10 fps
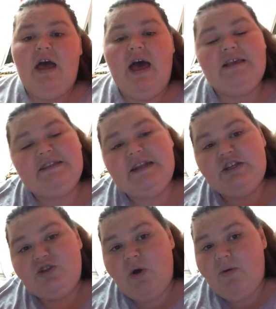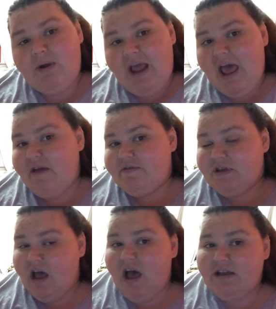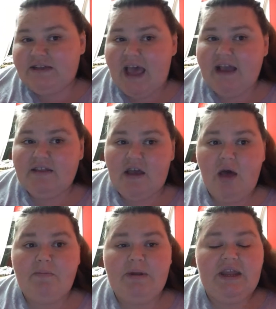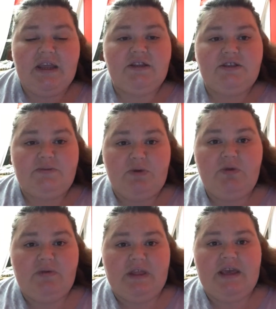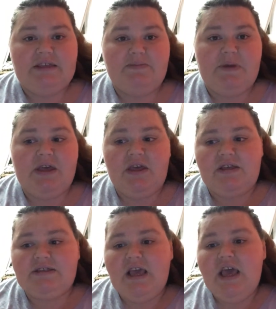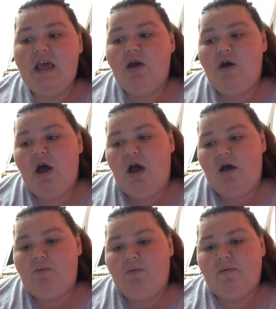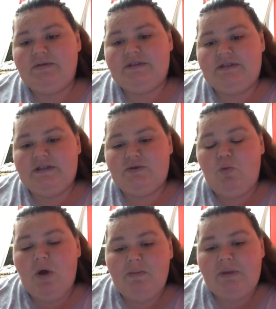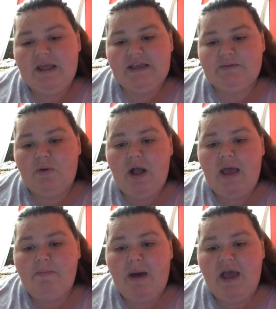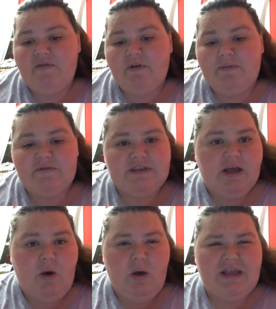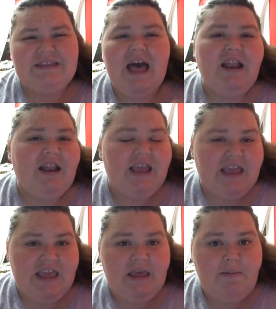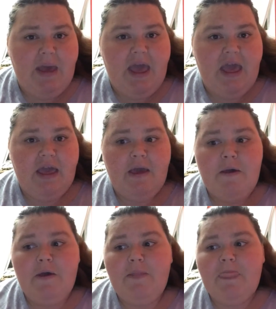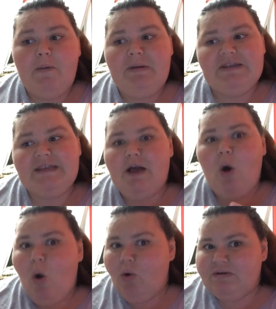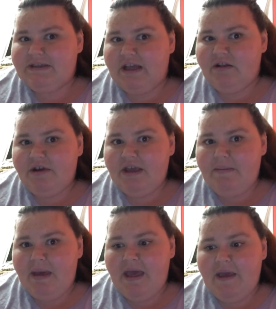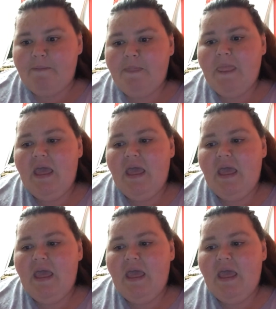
I said, I don't want to have to contact the company and dispute this, because um, this one place where I buy from, there's like, a, it's kind of like an eBay, but it's like a wholesaler eBay.